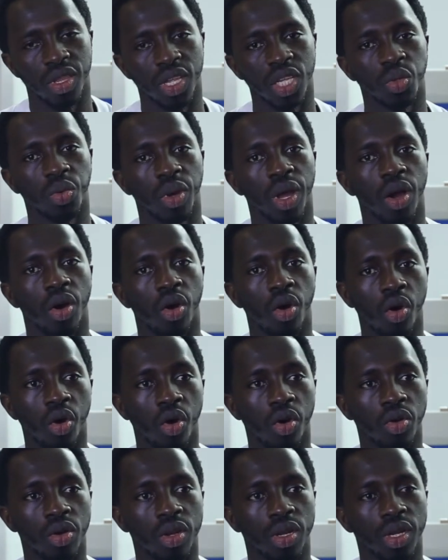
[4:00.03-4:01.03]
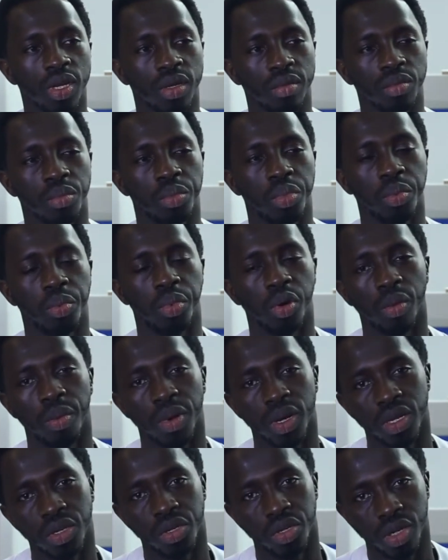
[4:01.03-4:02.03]
these were all
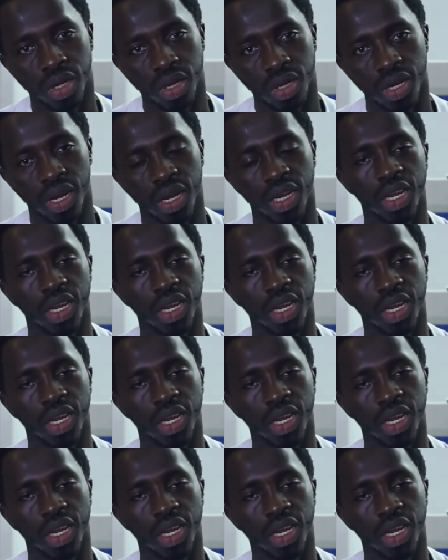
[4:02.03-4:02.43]
properly trained,